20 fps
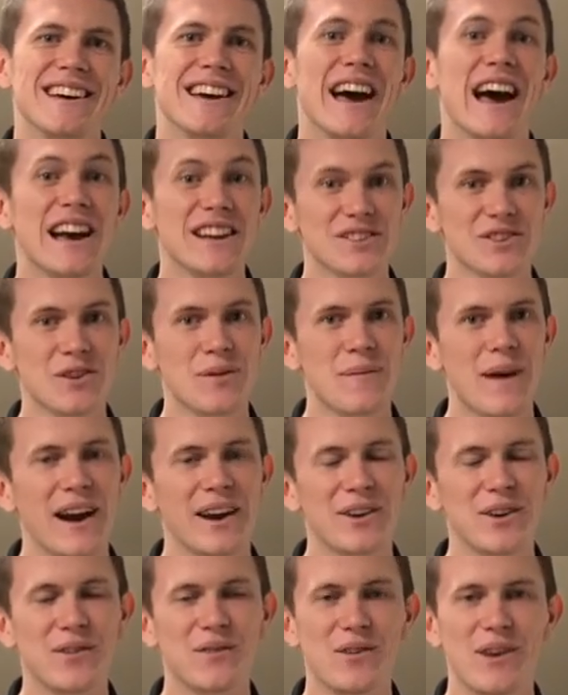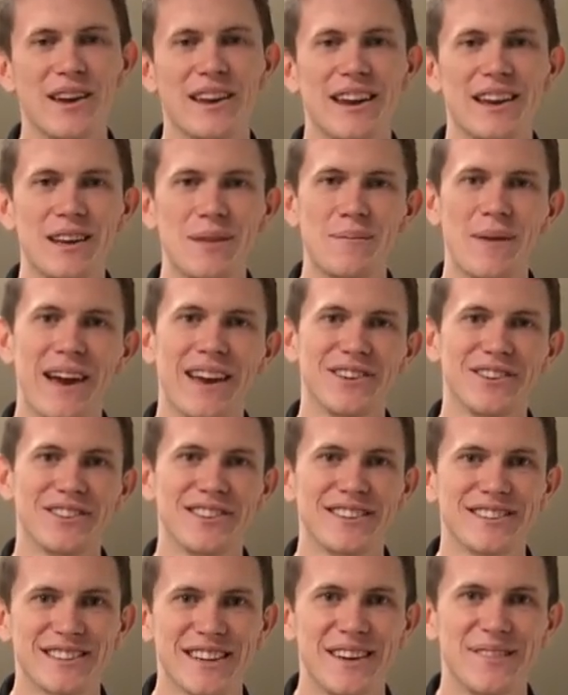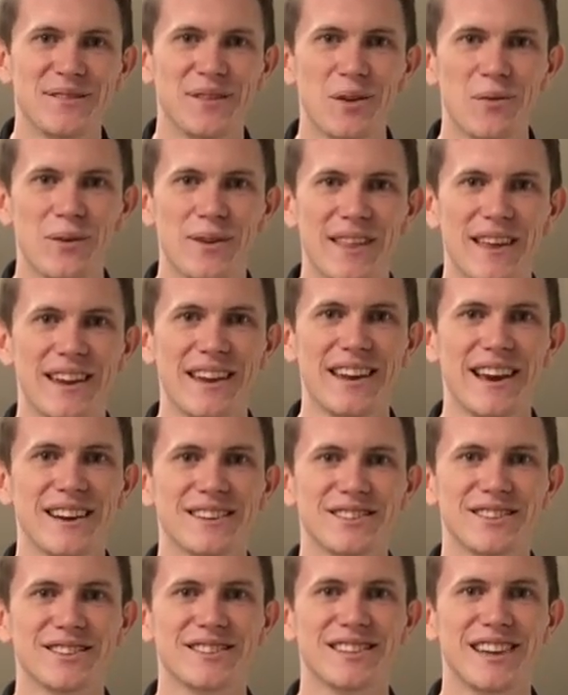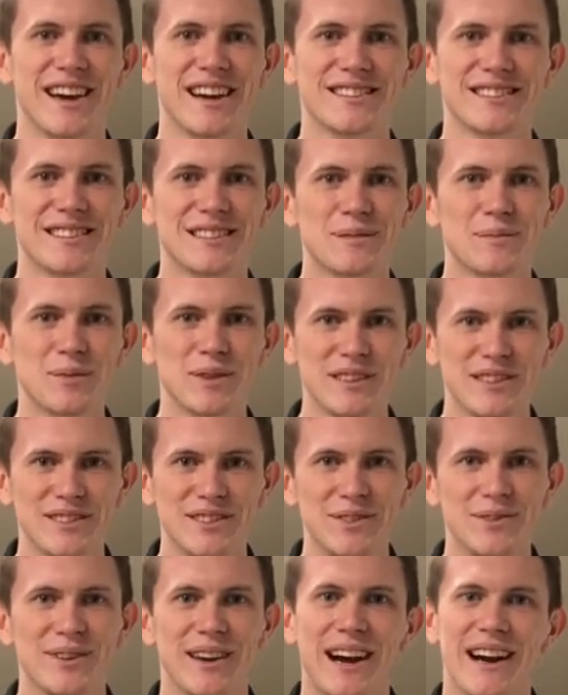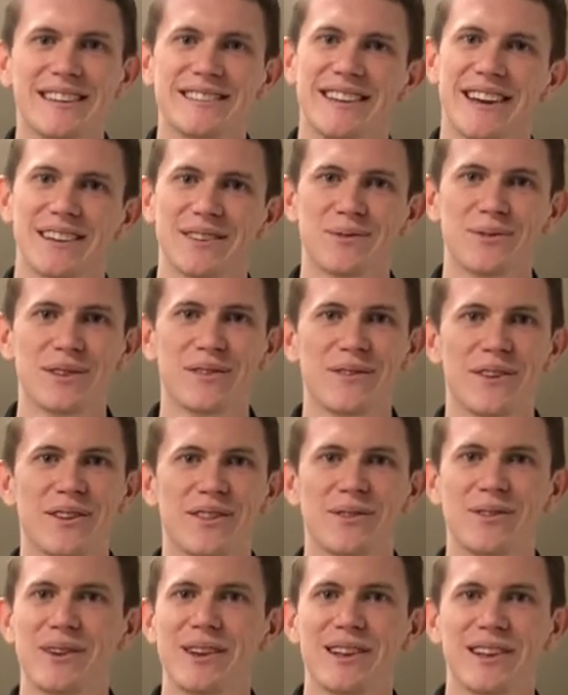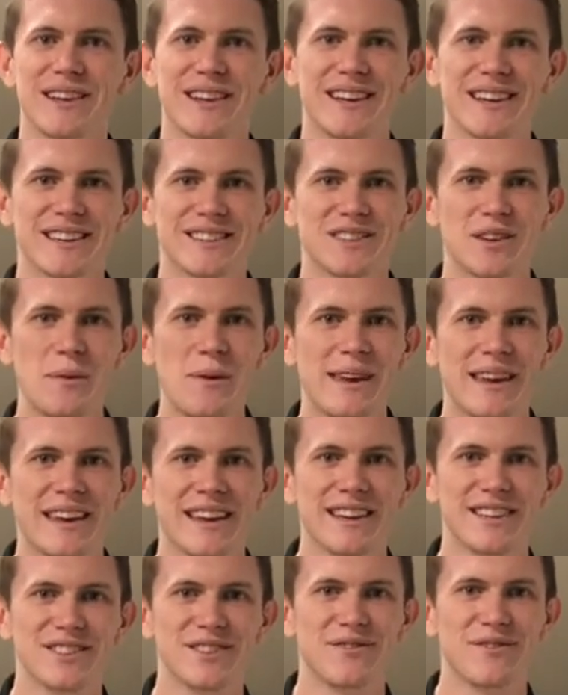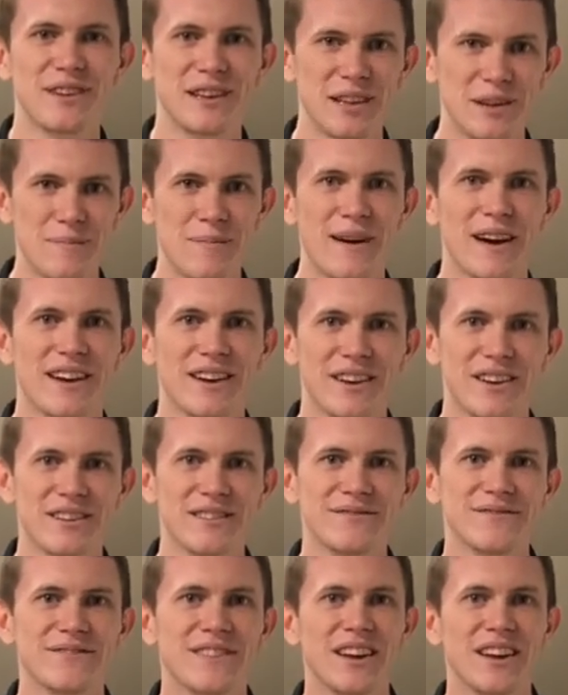As a reminder, if you had any pain or discomfort with any exercises, please do contact one of our 3 clinics so we can get you feeling better.